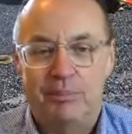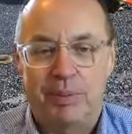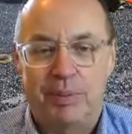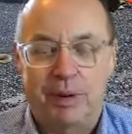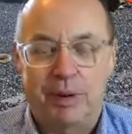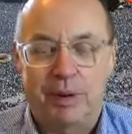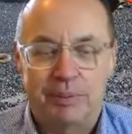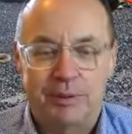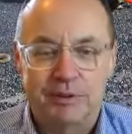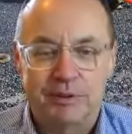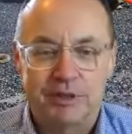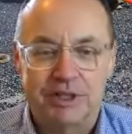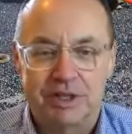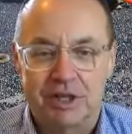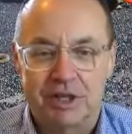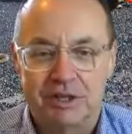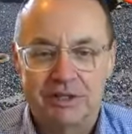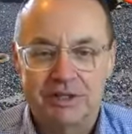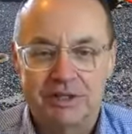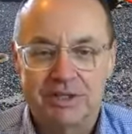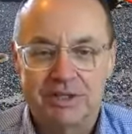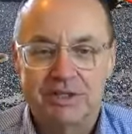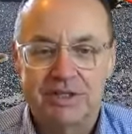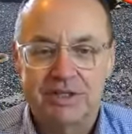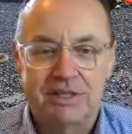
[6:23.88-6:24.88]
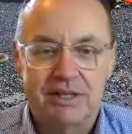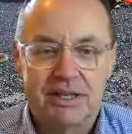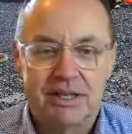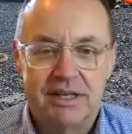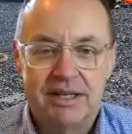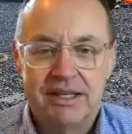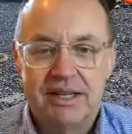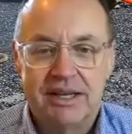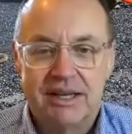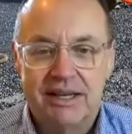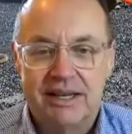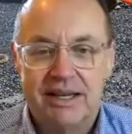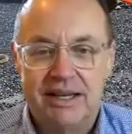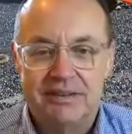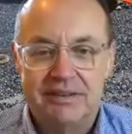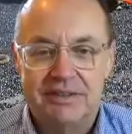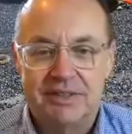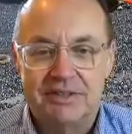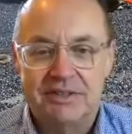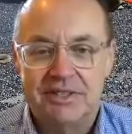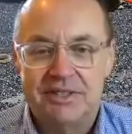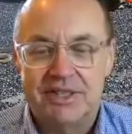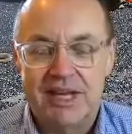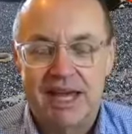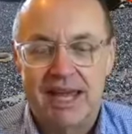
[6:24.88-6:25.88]
purple shirts in
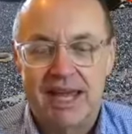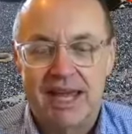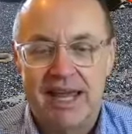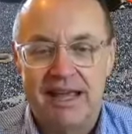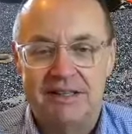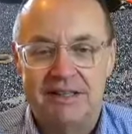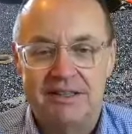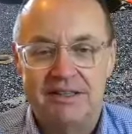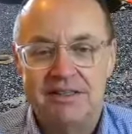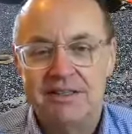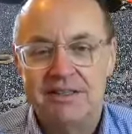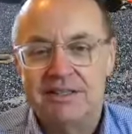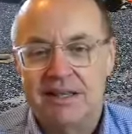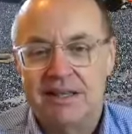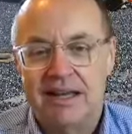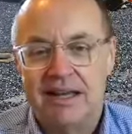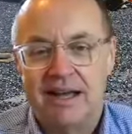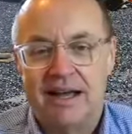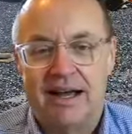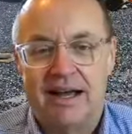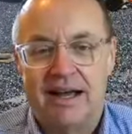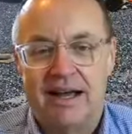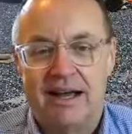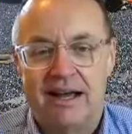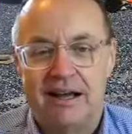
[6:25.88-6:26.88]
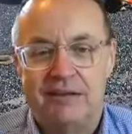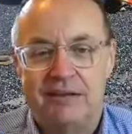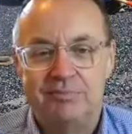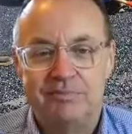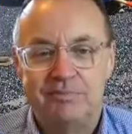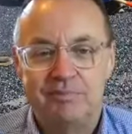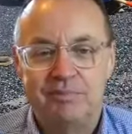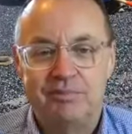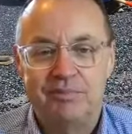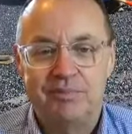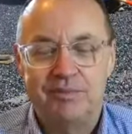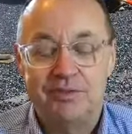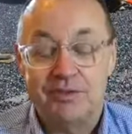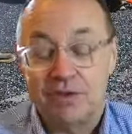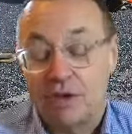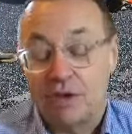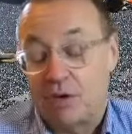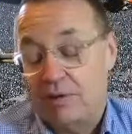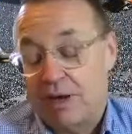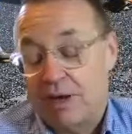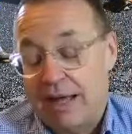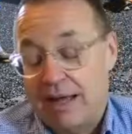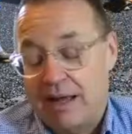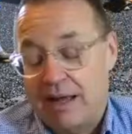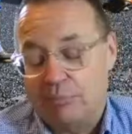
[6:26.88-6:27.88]
the stands.
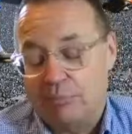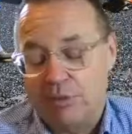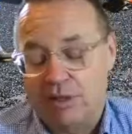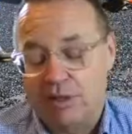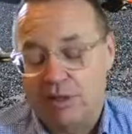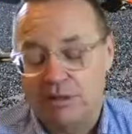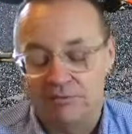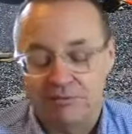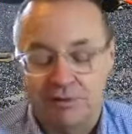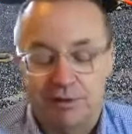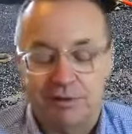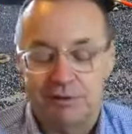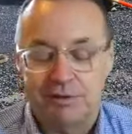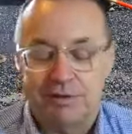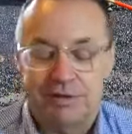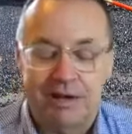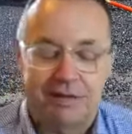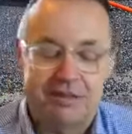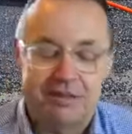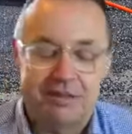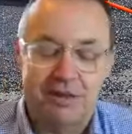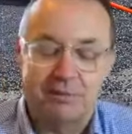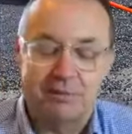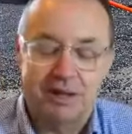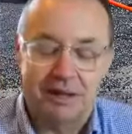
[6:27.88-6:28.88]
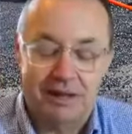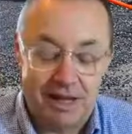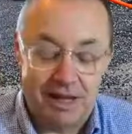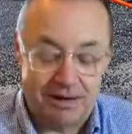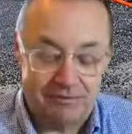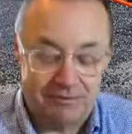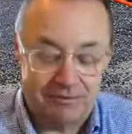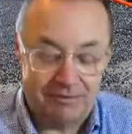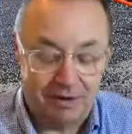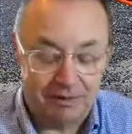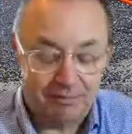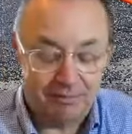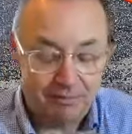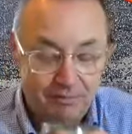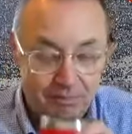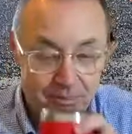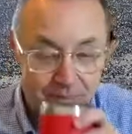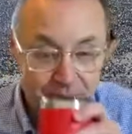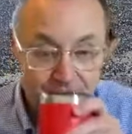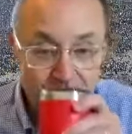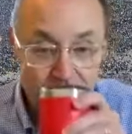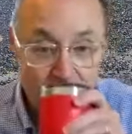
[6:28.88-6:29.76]
So I'm looking forward to it. I think it'll be a lot of fun.